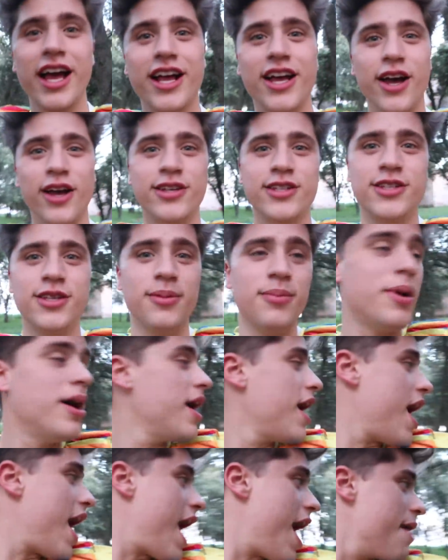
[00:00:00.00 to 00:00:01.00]
custom
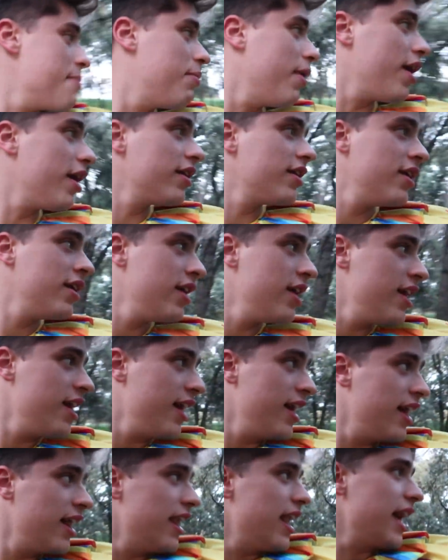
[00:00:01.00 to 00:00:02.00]
I bought
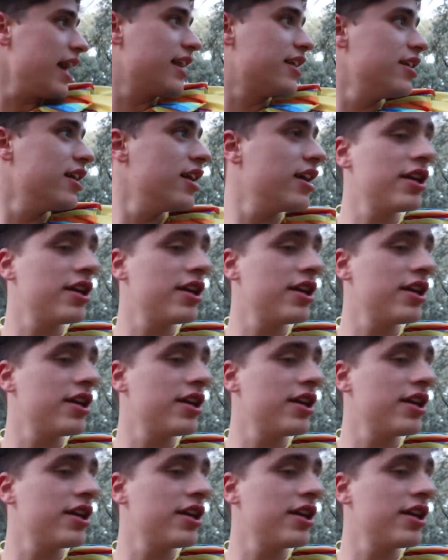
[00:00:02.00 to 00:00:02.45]
like